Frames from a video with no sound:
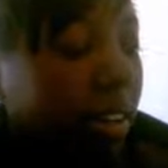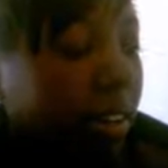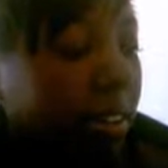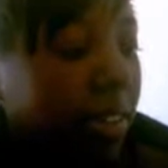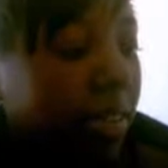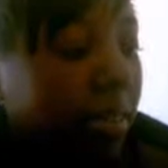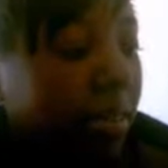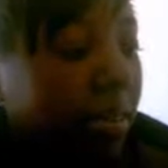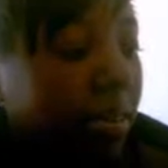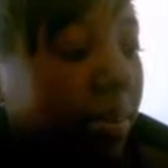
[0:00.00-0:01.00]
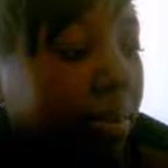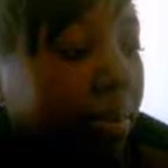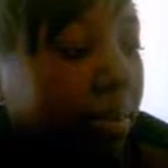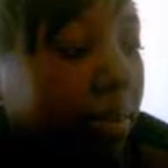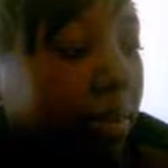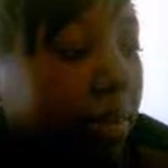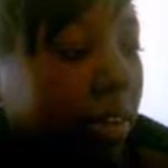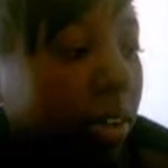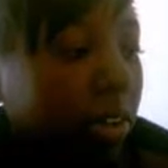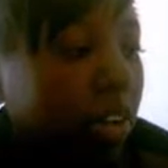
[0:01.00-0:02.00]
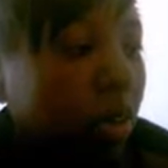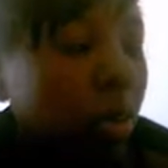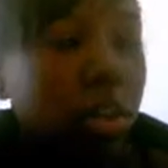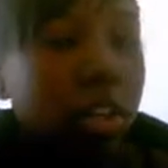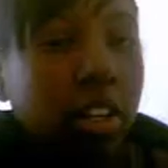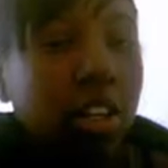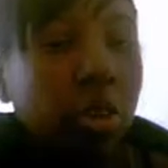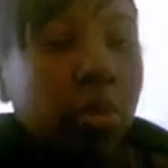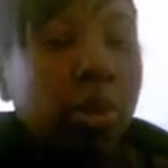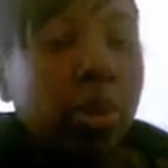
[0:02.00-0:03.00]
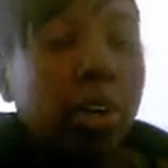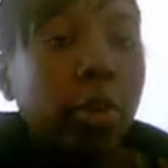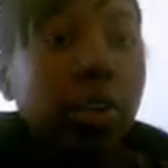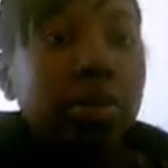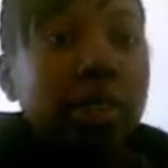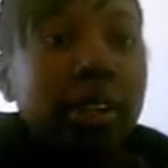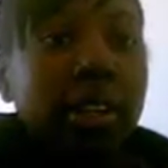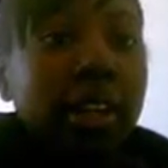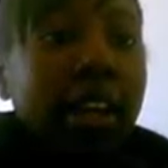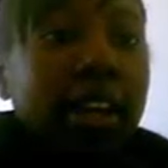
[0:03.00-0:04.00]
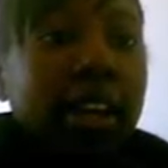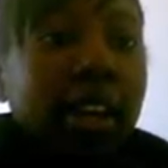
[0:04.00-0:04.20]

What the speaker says: FTM. But you don't really want to go up and like